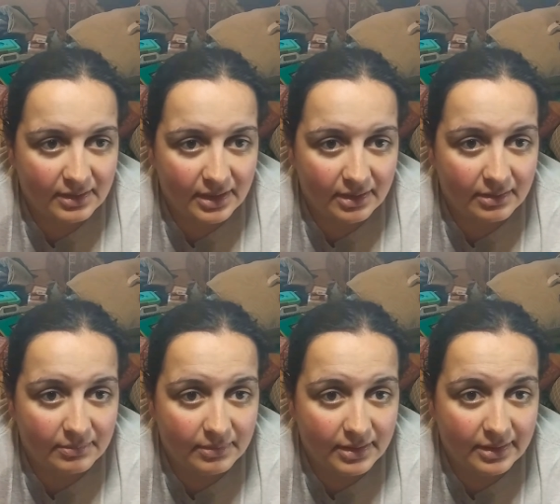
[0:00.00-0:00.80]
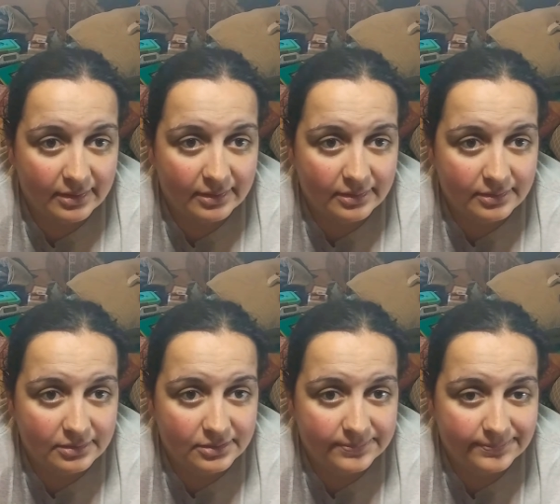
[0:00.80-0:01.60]
yeah, and
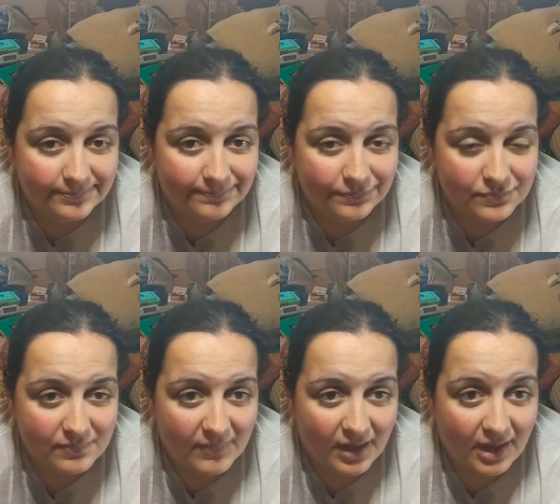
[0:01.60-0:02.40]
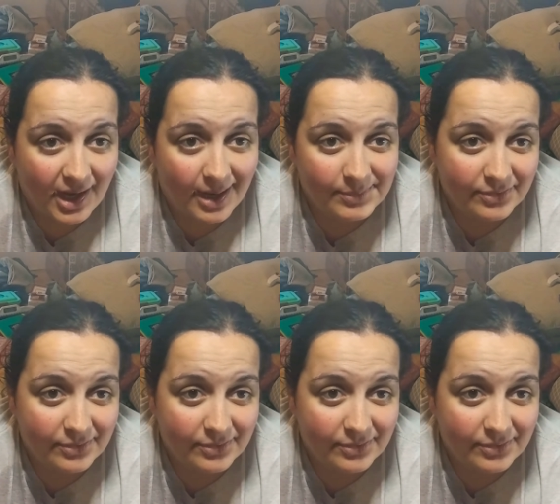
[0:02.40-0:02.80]
I'm